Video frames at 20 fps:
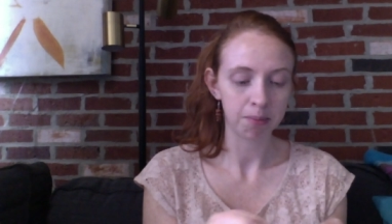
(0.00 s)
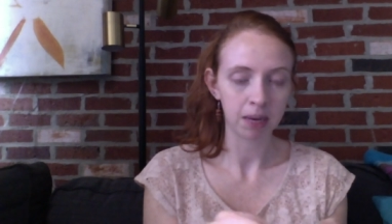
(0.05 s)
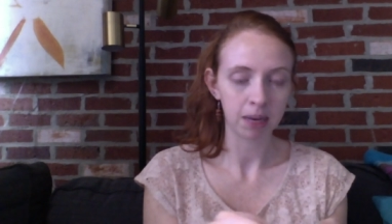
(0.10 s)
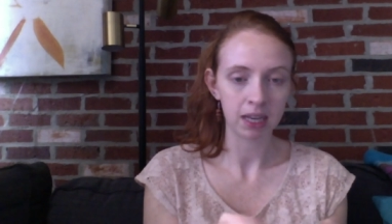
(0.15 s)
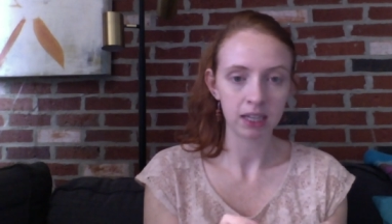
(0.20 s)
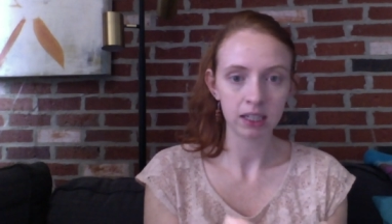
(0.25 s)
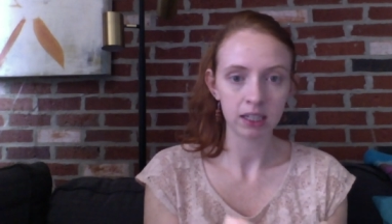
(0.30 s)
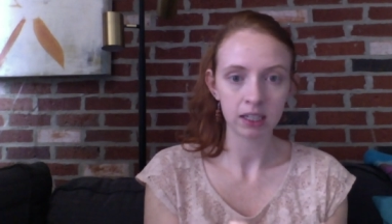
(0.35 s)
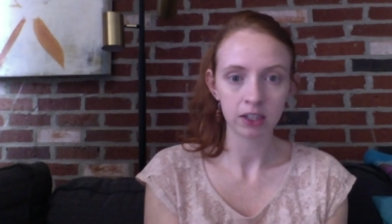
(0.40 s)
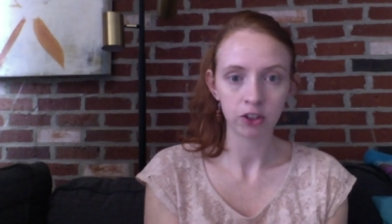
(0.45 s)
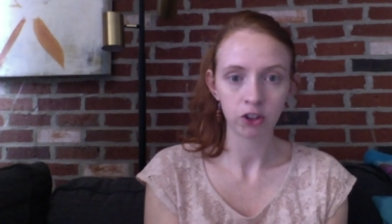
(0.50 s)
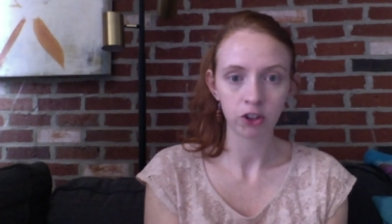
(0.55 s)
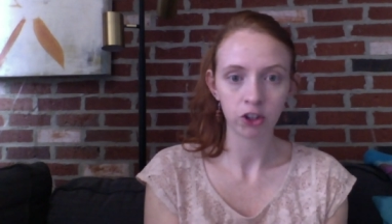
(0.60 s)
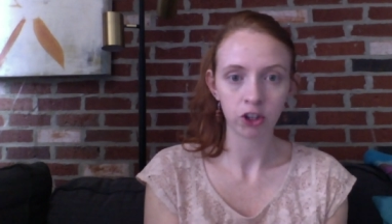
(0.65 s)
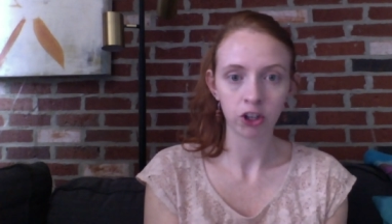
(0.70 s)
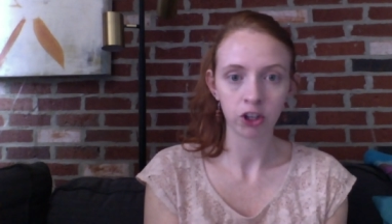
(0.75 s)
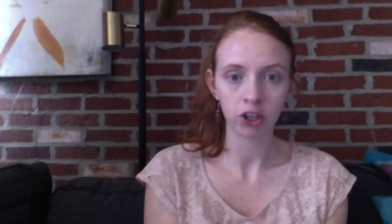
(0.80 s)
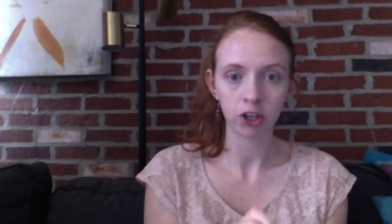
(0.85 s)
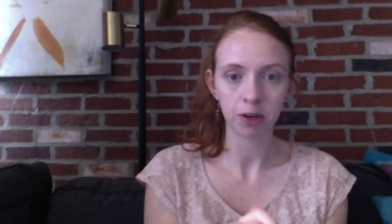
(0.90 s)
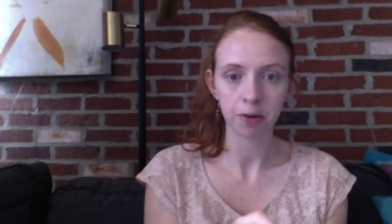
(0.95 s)
mint,
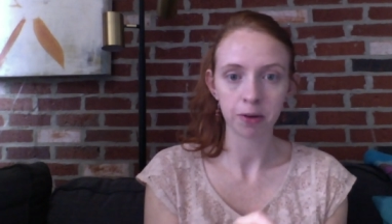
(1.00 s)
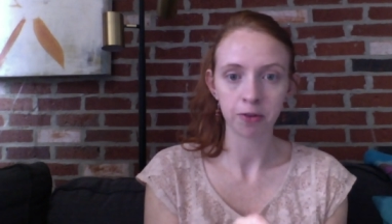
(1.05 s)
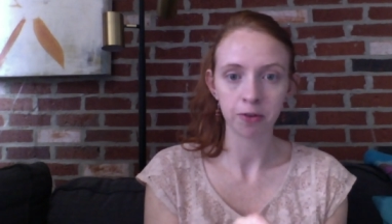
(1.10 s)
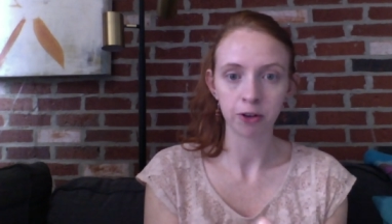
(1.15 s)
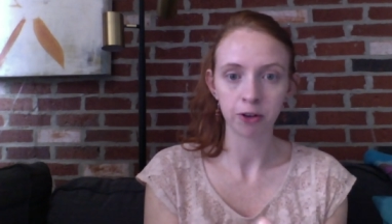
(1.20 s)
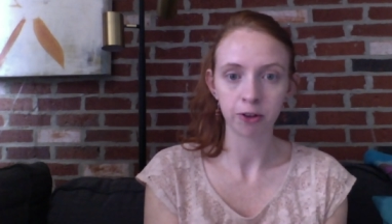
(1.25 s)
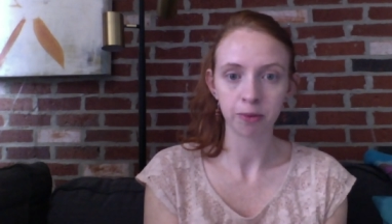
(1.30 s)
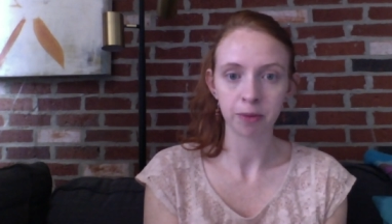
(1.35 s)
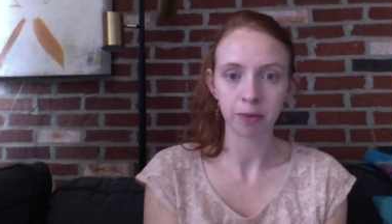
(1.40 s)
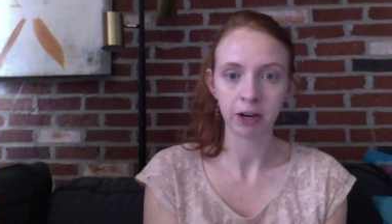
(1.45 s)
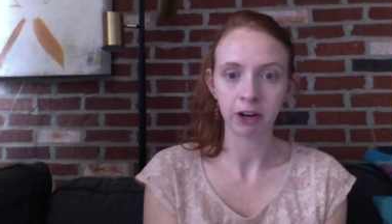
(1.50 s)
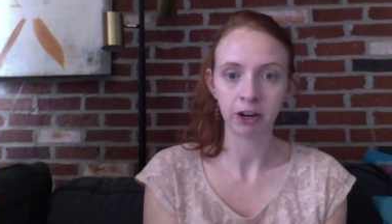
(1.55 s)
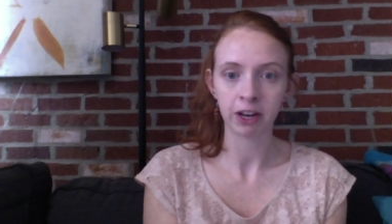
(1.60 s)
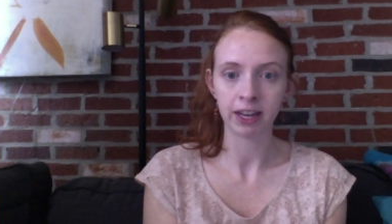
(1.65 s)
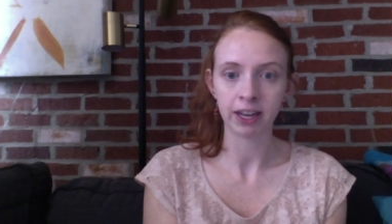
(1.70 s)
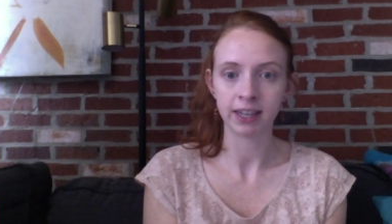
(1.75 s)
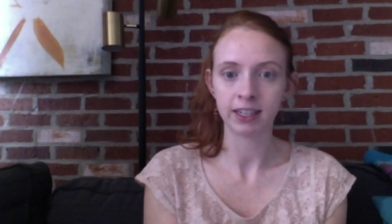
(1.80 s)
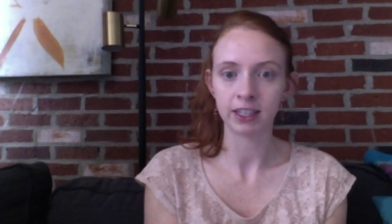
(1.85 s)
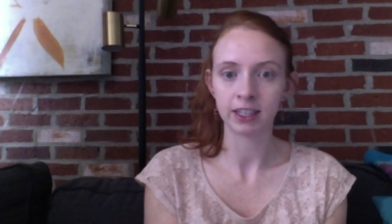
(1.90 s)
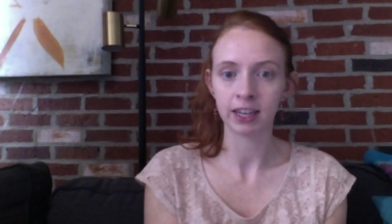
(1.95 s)
sugar, rosemary,
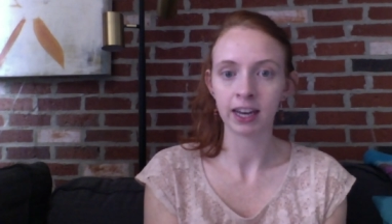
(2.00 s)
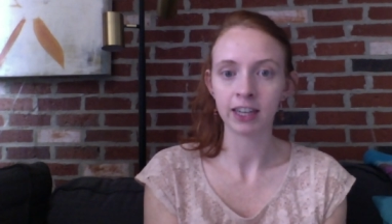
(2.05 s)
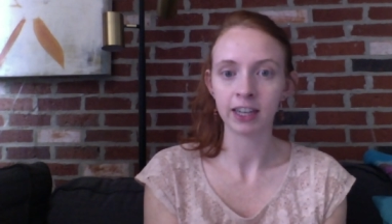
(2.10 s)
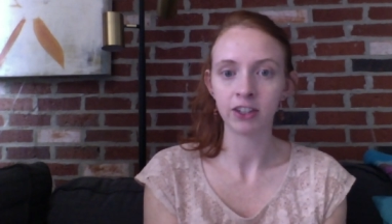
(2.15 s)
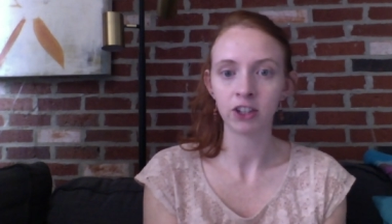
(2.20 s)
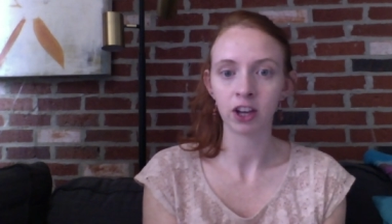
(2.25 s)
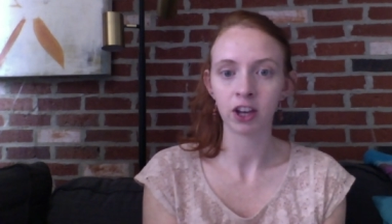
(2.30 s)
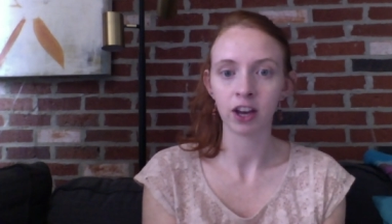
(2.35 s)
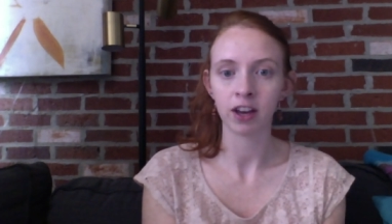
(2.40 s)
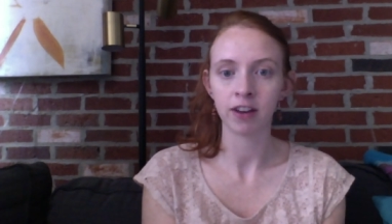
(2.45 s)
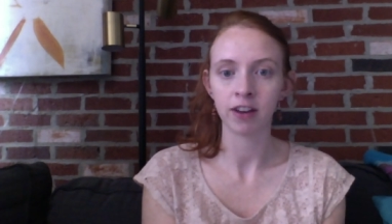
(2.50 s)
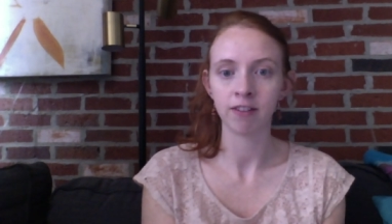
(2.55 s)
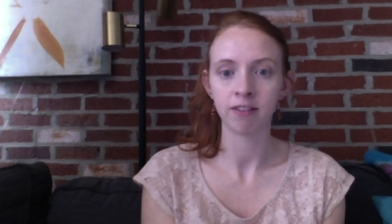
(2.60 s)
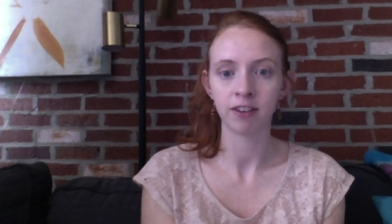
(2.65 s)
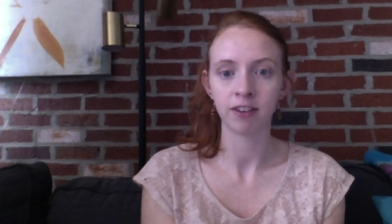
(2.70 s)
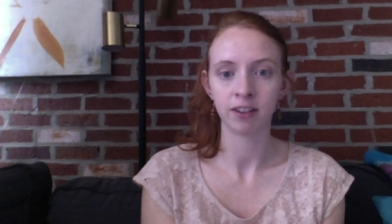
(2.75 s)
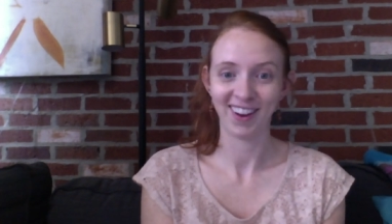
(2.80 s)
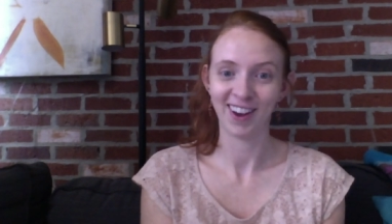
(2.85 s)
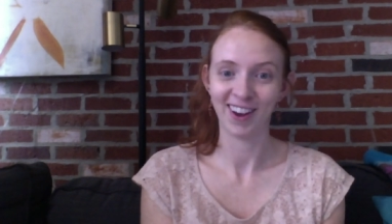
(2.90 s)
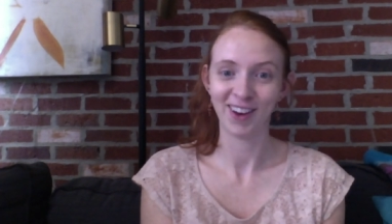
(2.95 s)
and a touch of
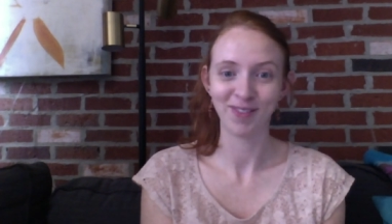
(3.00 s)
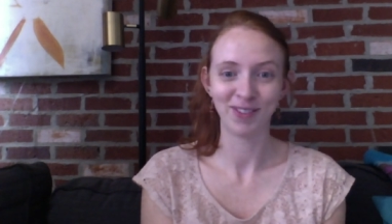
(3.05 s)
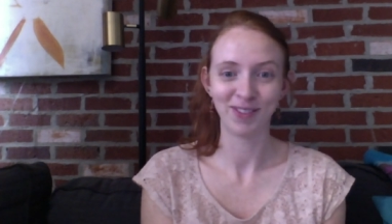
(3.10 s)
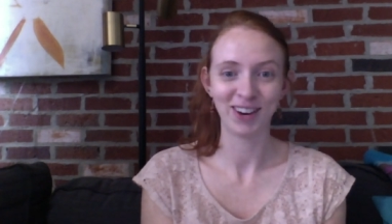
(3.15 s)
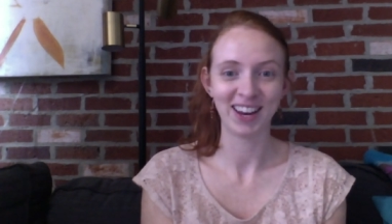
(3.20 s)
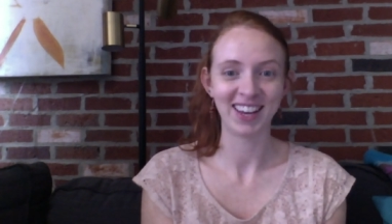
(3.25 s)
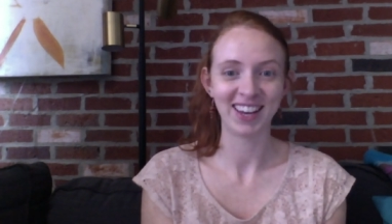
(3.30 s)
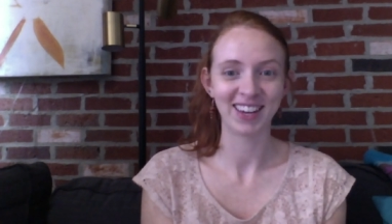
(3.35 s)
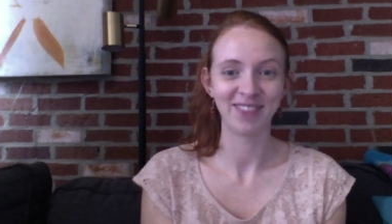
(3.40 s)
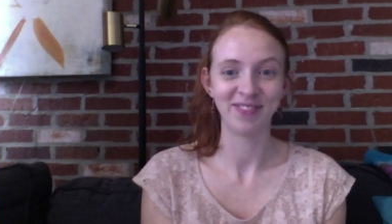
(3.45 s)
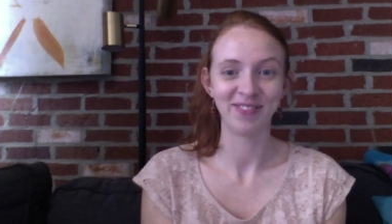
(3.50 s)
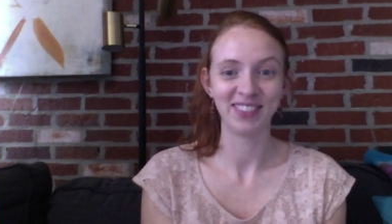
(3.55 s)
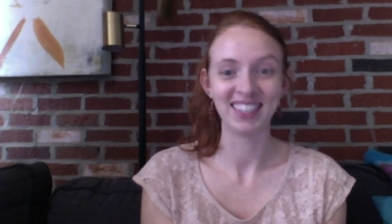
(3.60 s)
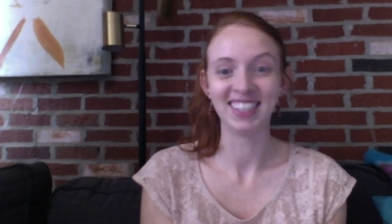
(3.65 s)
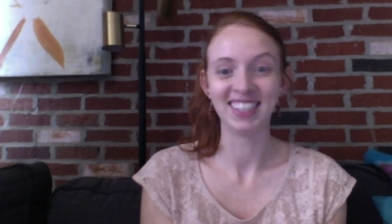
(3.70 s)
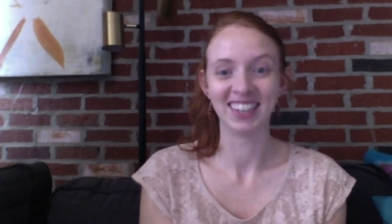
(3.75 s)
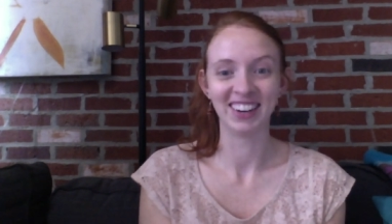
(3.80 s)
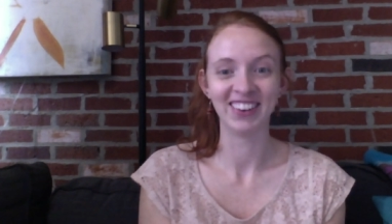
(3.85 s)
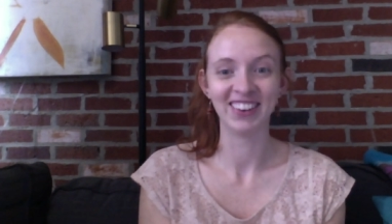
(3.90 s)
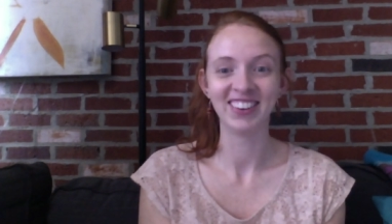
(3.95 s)
Abre
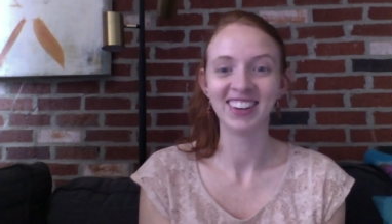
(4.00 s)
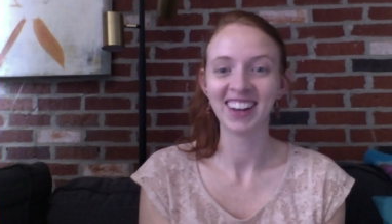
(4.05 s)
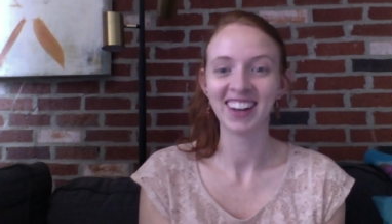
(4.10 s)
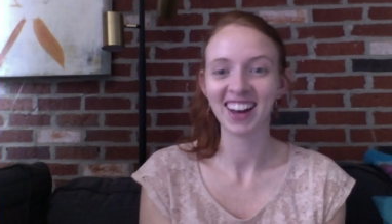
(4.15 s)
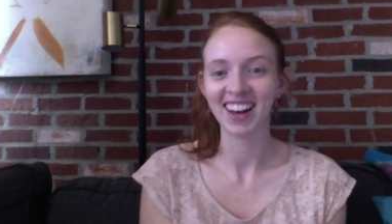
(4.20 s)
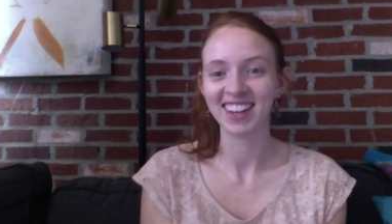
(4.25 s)
Camino,